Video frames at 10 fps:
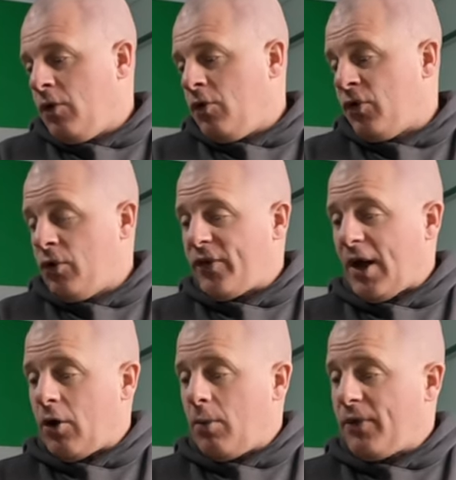as soon as
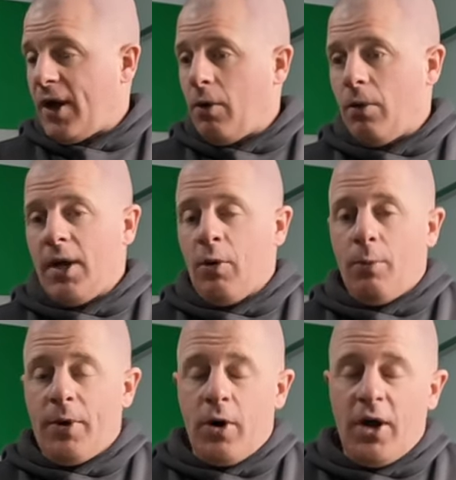that comes out, it will
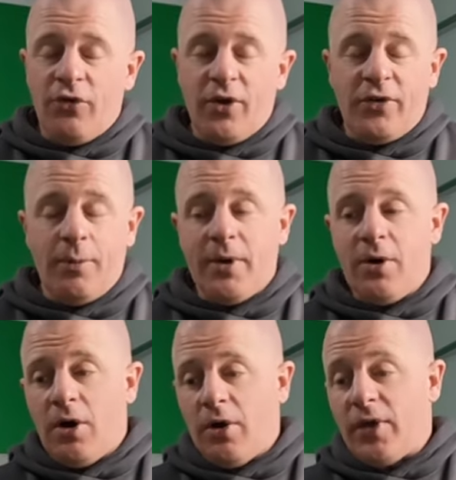be quite interesting
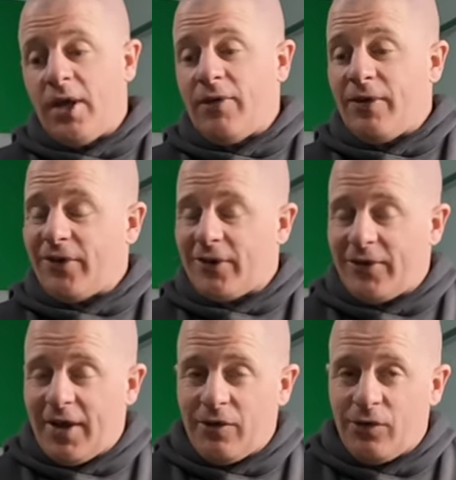because if it's
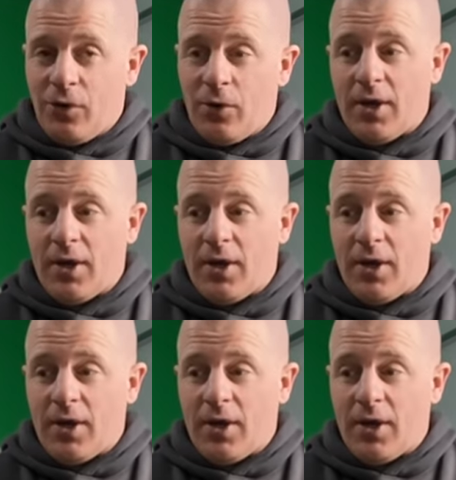successful,